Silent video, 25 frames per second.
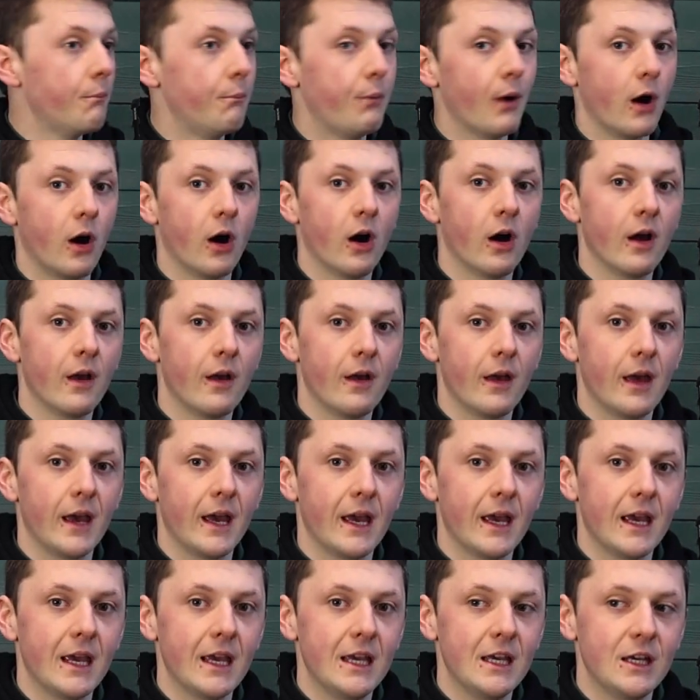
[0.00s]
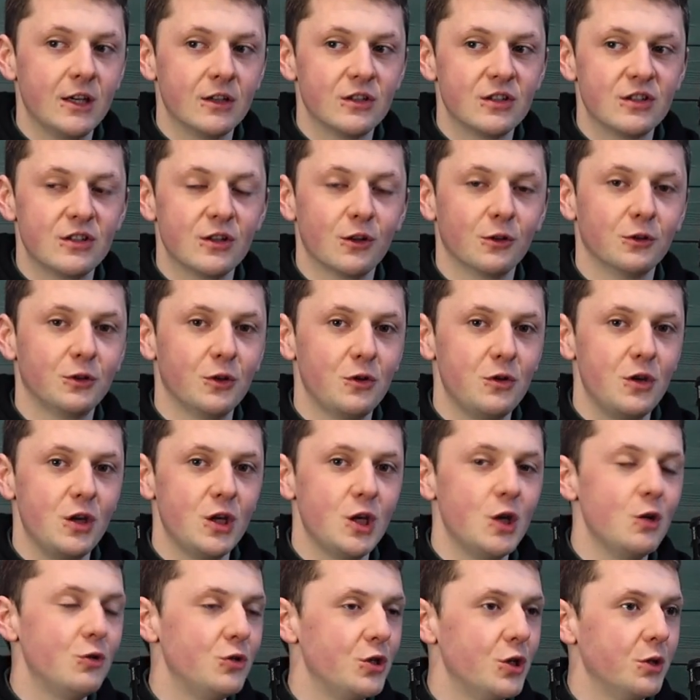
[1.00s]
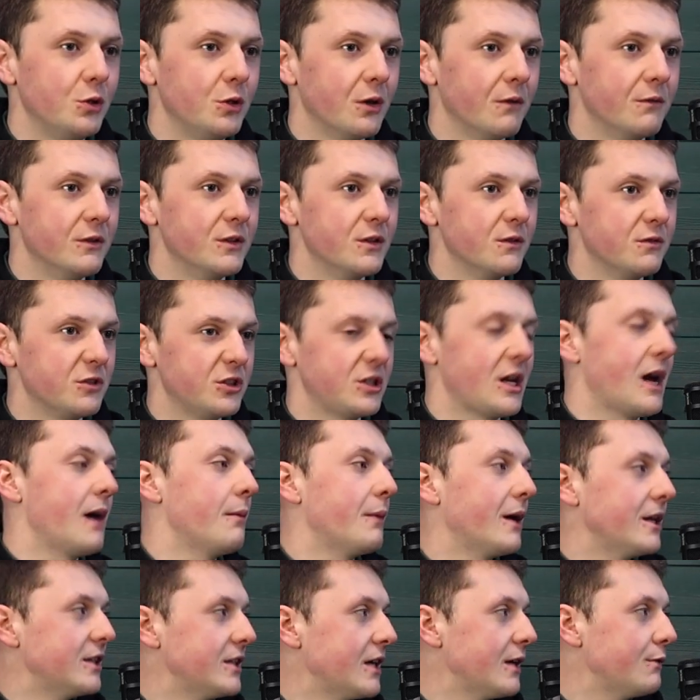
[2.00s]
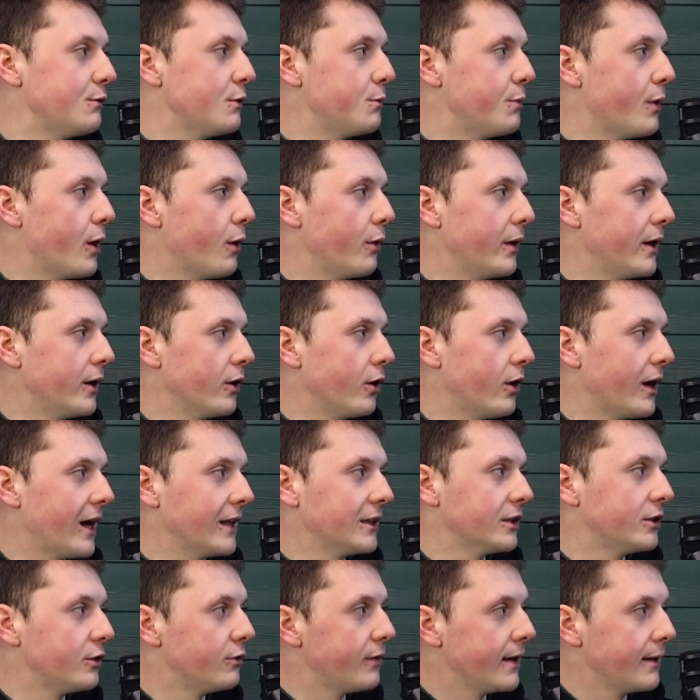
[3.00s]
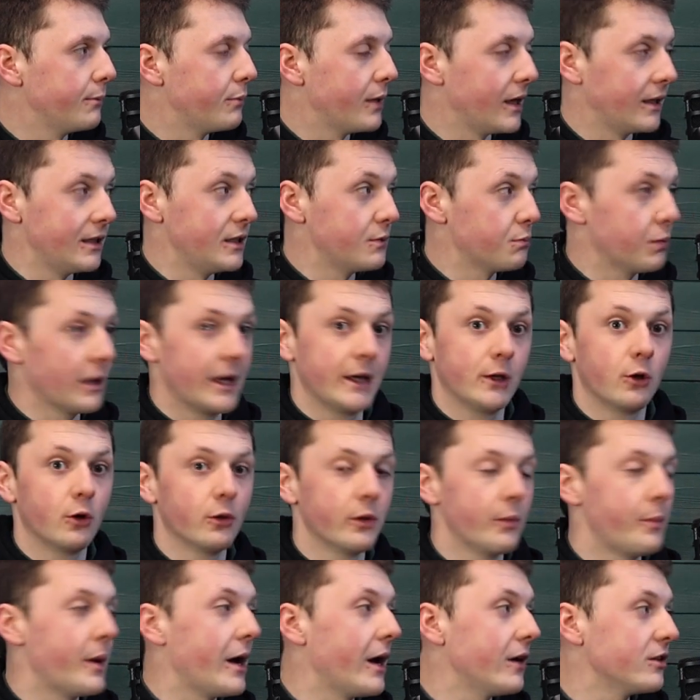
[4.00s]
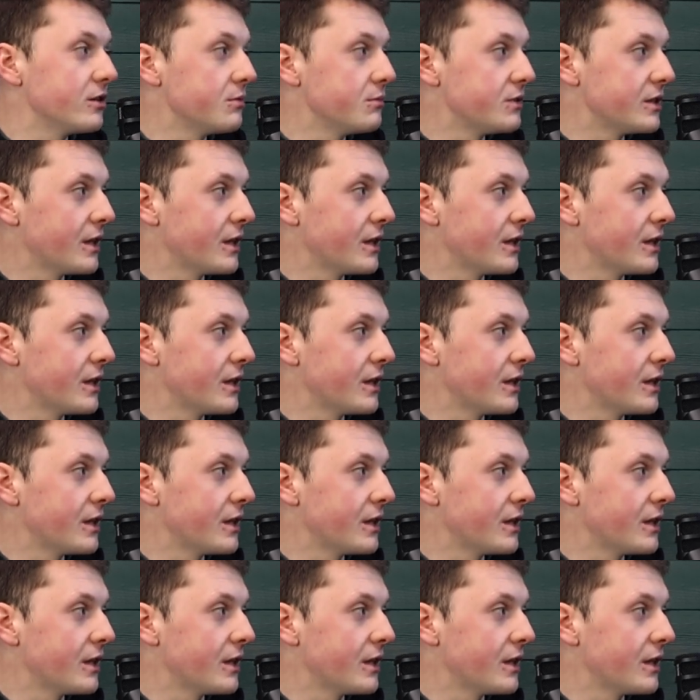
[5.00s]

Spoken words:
But he can still do your YouTube covers of Starman, David Bowie, or Eleanor Rigby, and he's playing all the parts